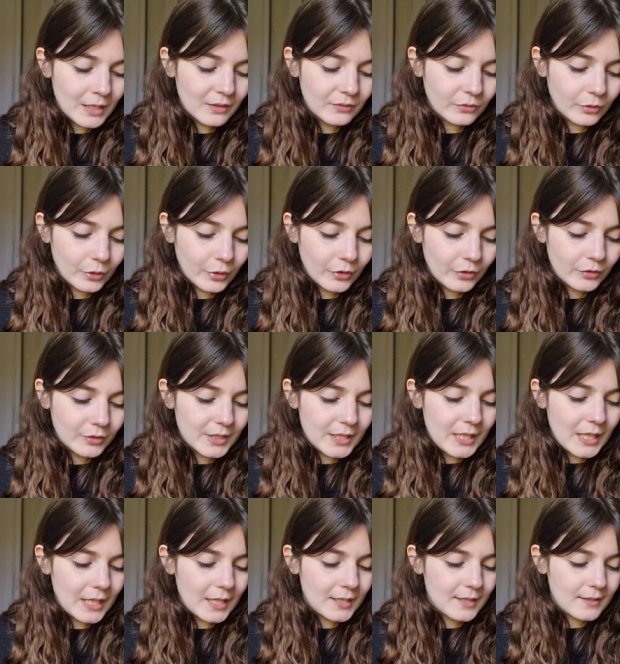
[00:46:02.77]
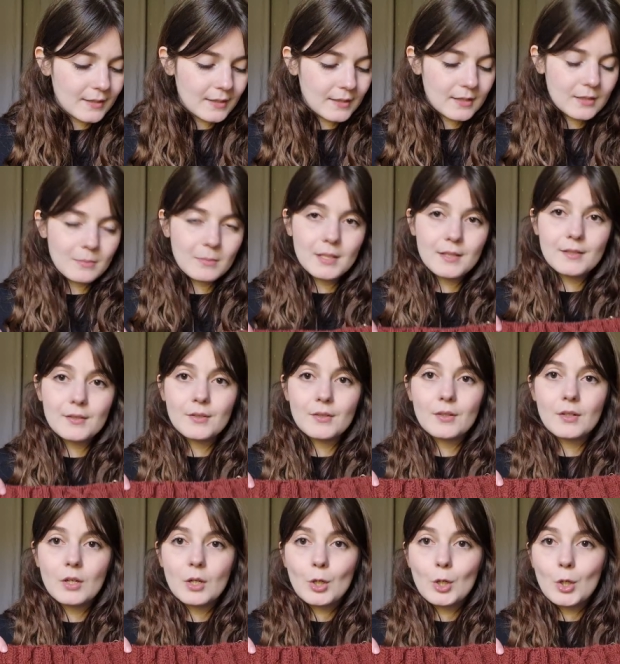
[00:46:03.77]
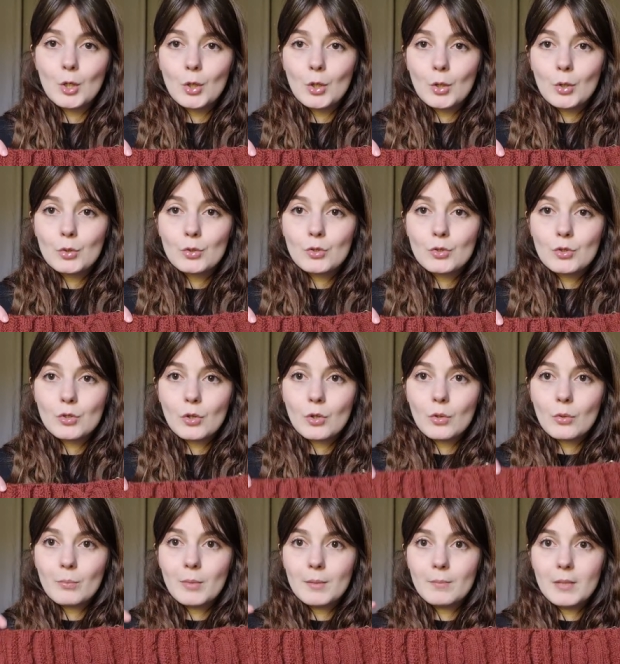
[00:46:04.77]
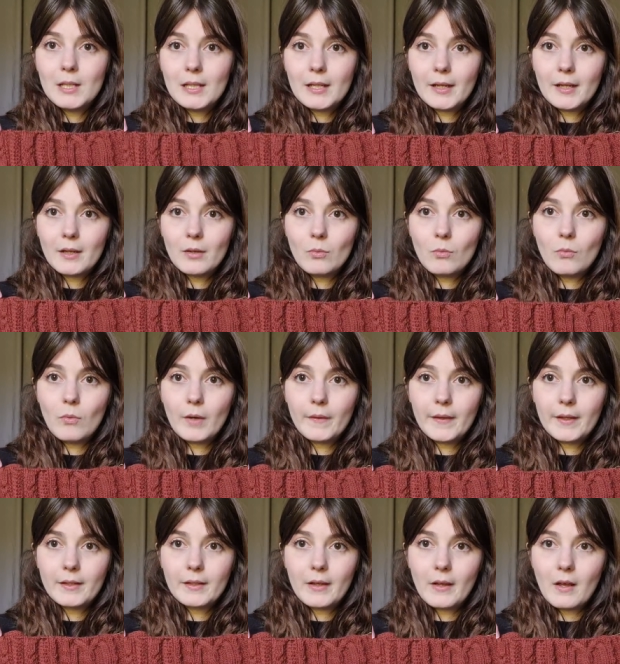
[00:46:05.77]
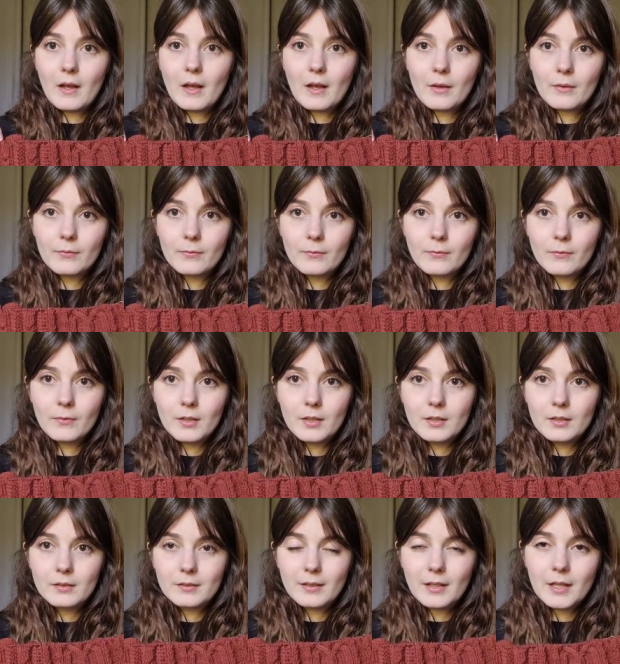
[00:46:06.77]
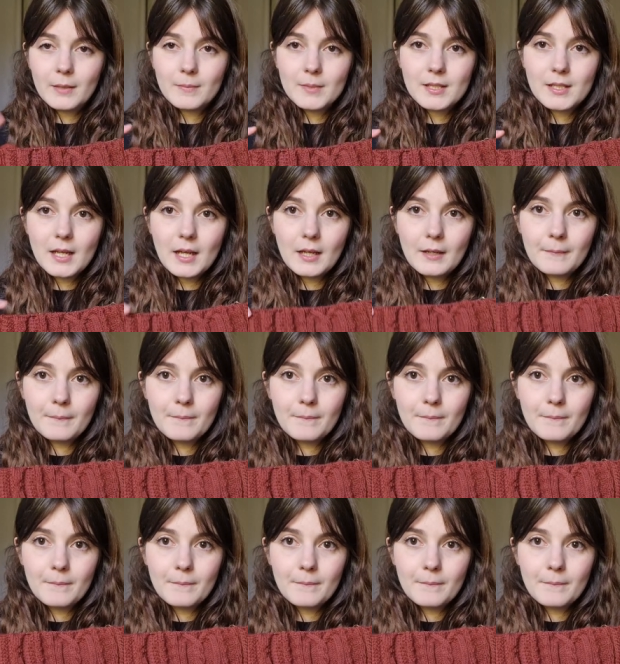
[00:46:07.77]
for 38 centimeter, so maybe like 1.5 times that.